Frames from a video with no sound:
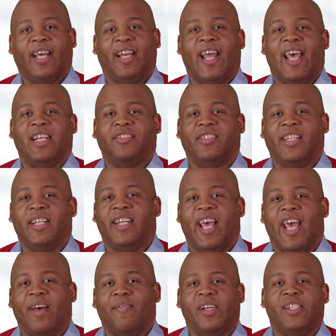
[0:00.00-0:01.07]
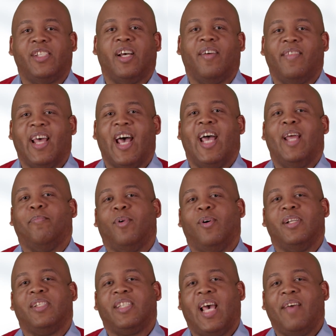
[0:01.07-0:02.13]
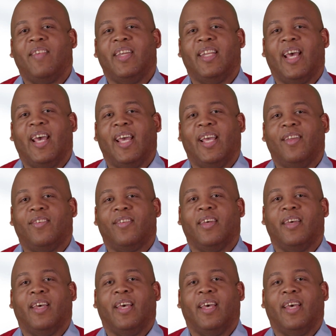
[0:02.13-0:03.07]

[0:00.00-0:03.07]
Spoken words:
lasted an average of 9.7 days,